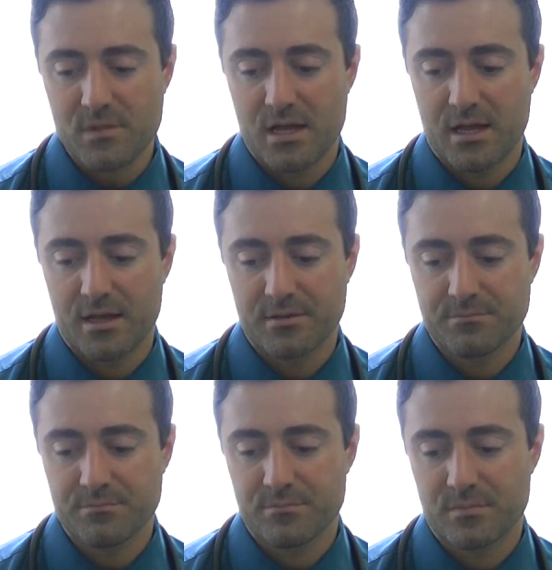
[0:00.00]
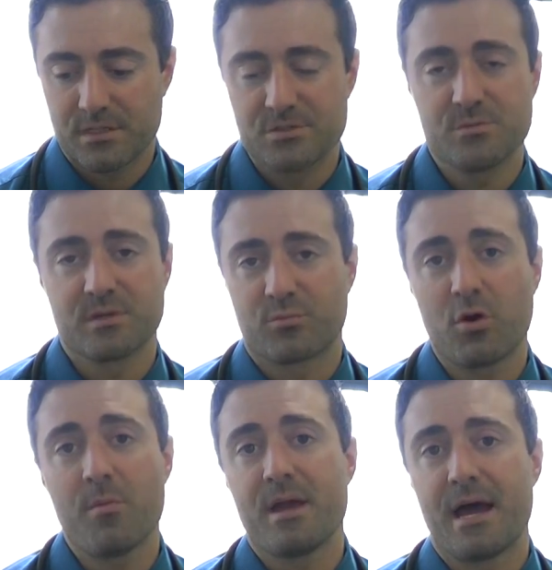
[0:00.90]
uh, consuming
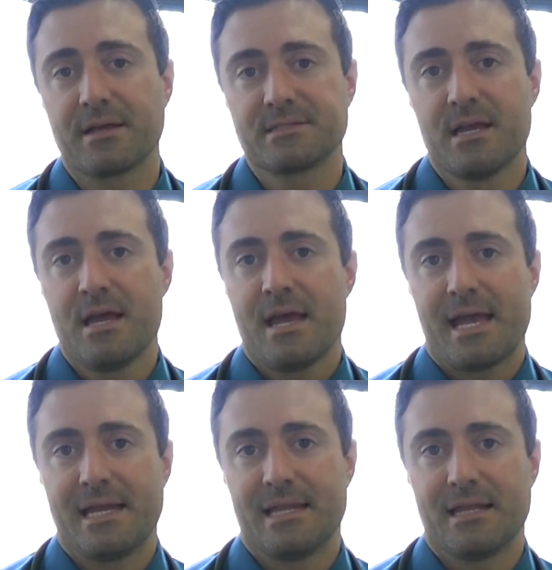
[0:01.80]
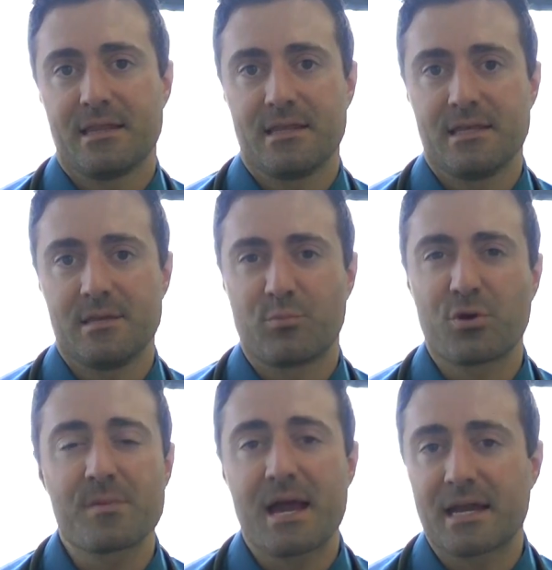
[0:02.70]
probiotics and that the
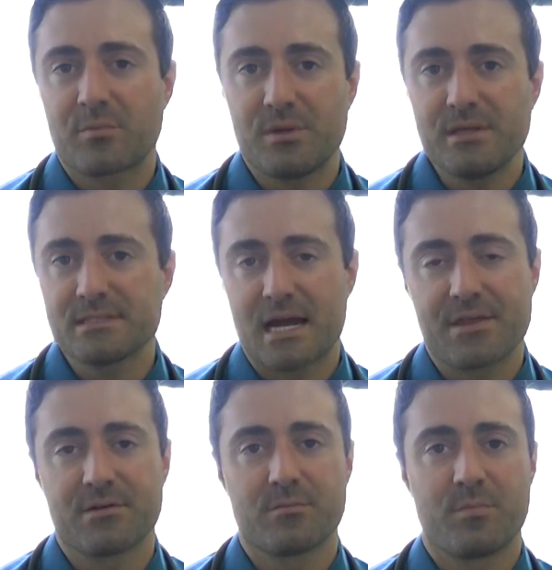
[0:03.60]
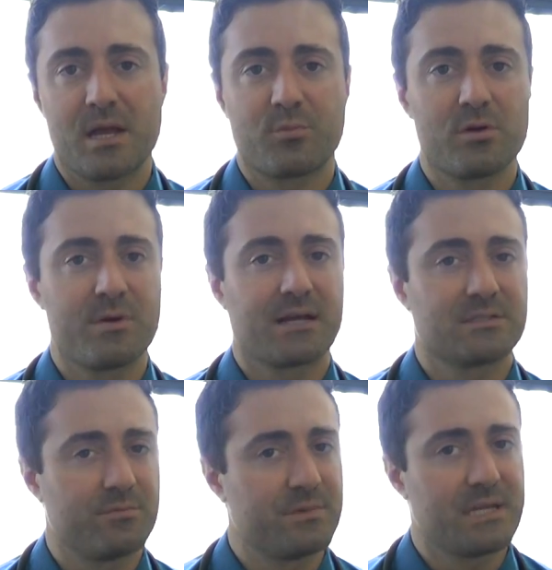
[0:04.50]
prebiotic piece, either by
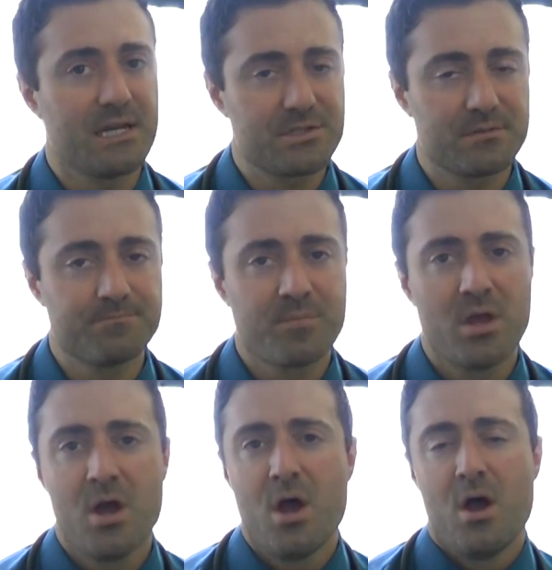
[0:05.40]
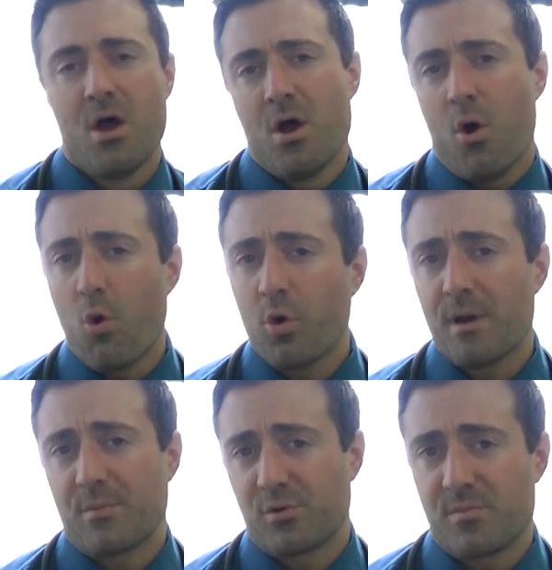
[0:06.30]
prebiotic supplementation or
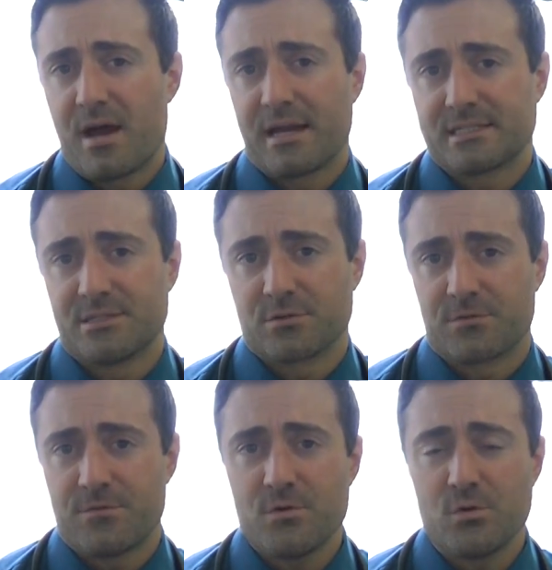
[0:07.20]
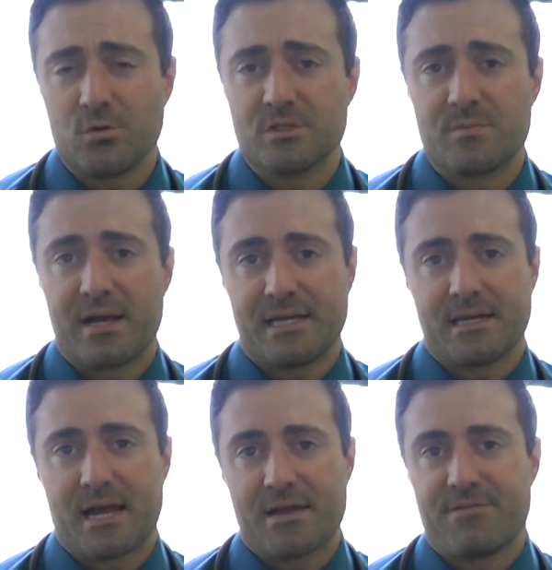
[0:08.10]
by prebiotics in your foods by
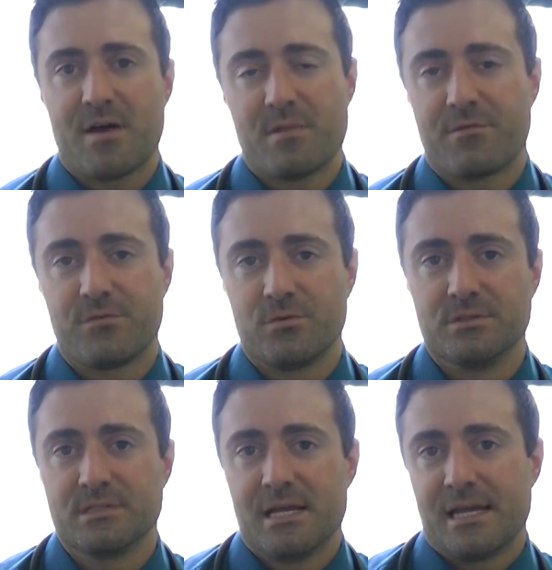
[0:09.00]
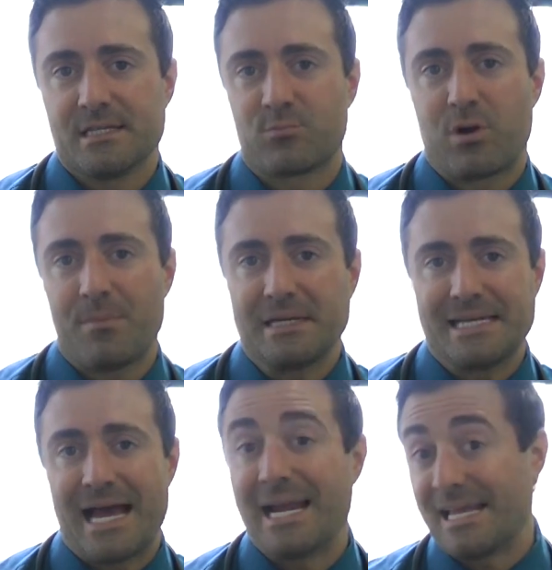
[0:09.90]
eating high FODMAP foods is probably
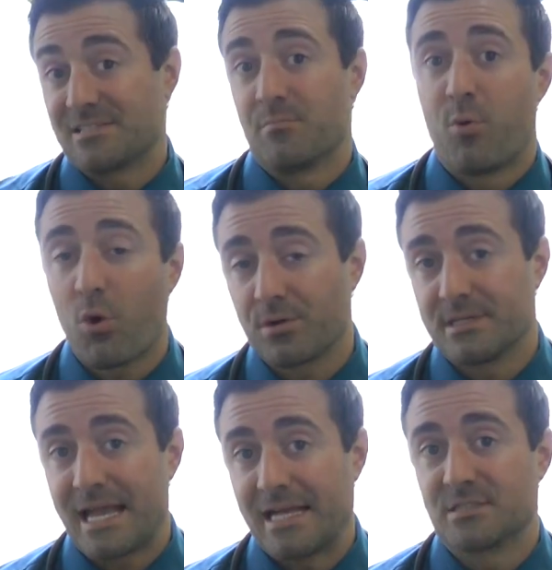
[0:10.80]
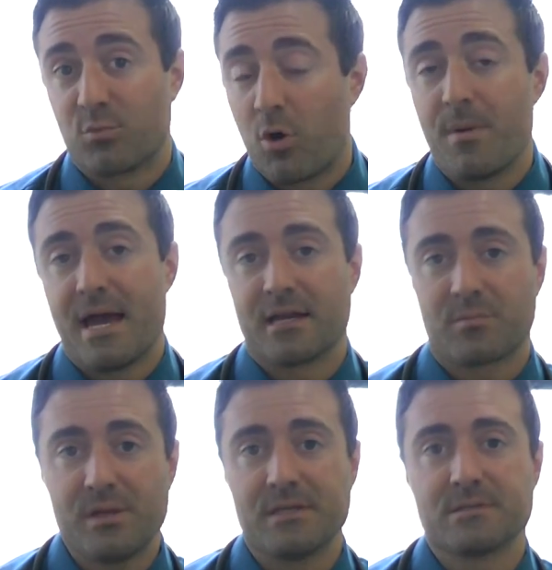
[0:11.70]
not as important as a
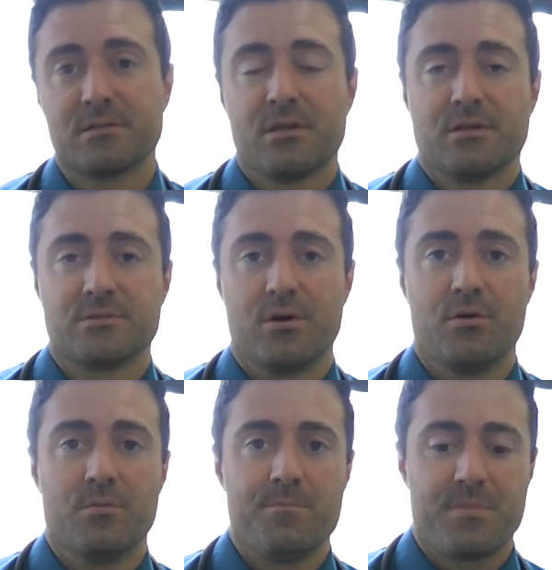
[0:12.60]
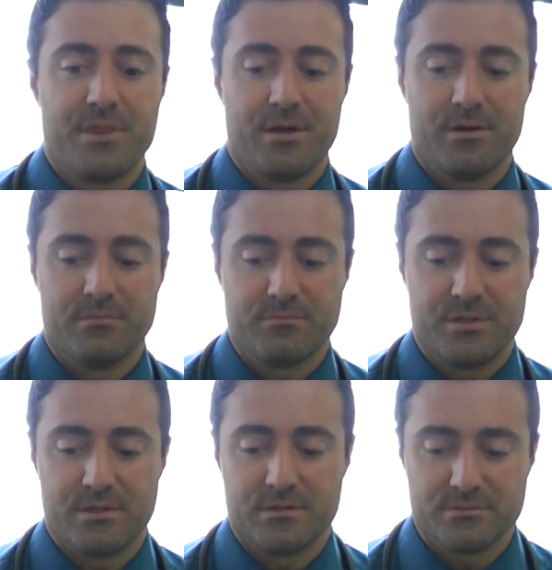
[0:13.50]
probiotic piece. So the,
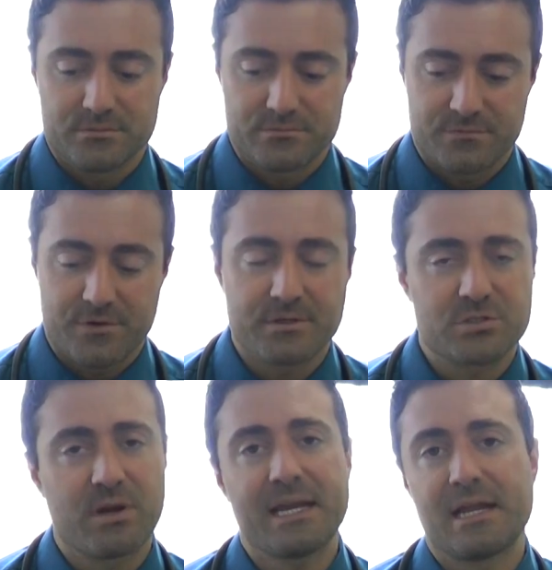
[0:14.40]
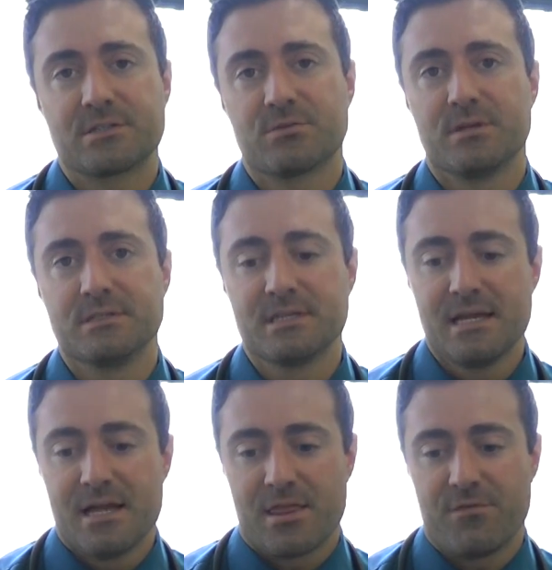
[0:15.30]
the very straight answer is
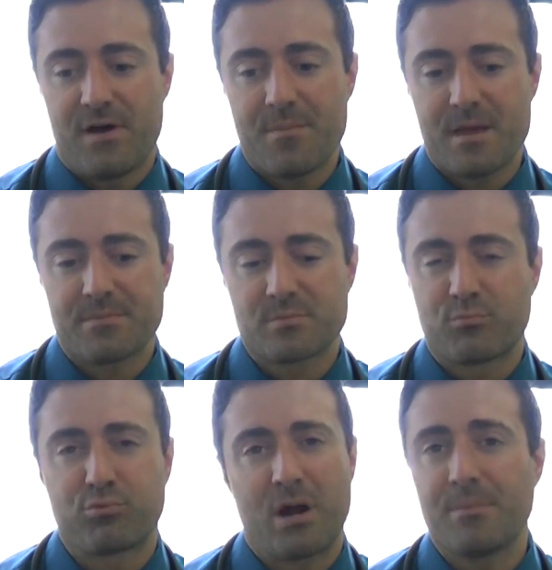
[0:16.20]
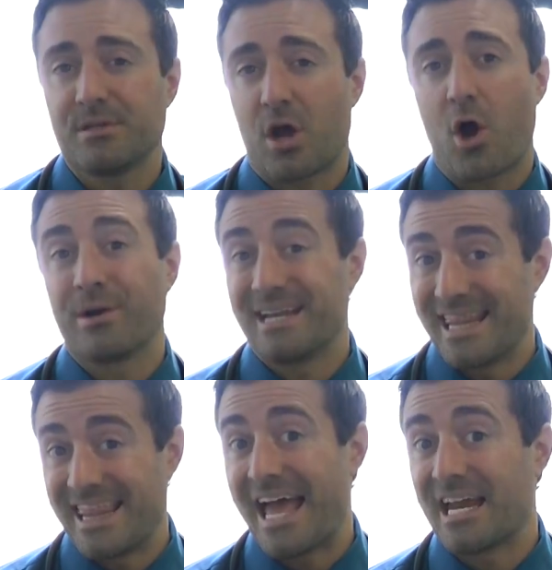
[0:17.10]
the FODMAPs probably
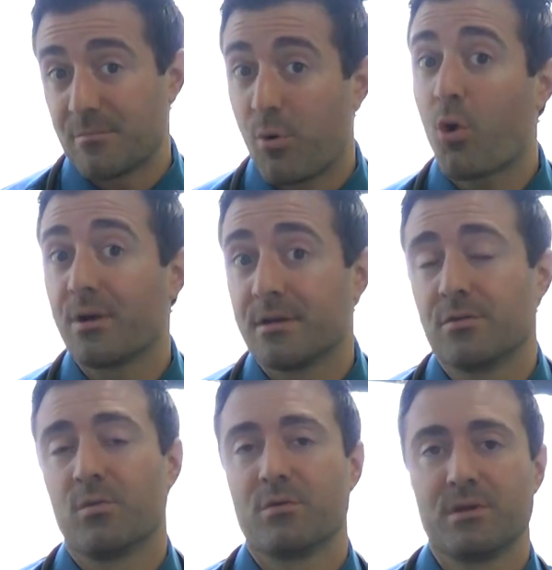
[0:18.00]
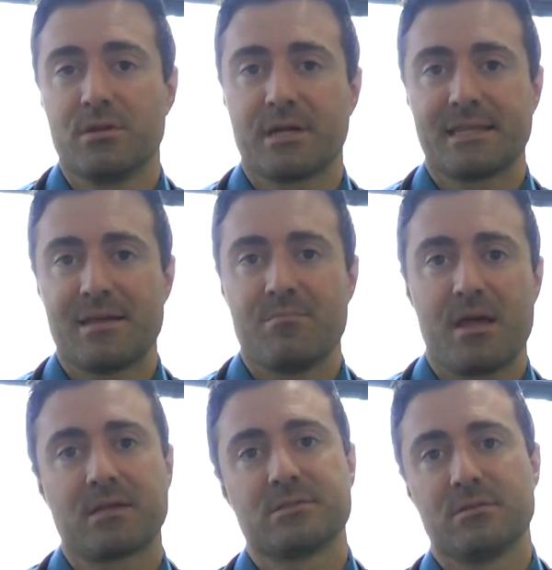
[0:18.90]
aren't that important when we look at them
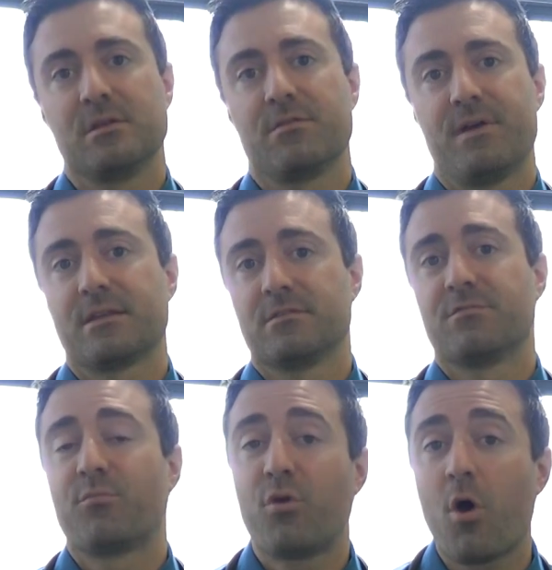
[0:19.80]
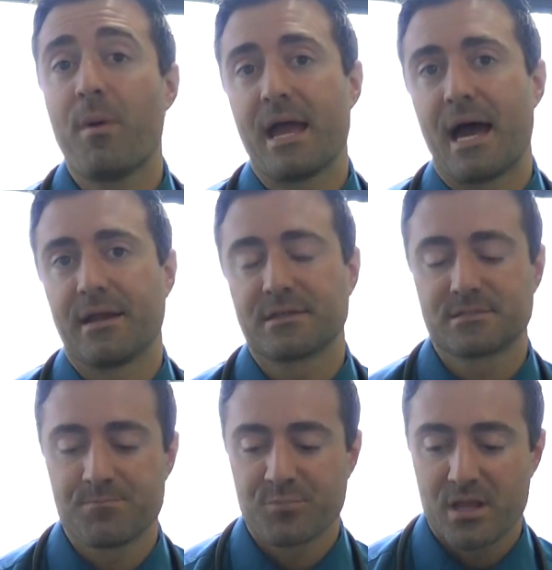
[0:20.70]
next to the effect of probiotics.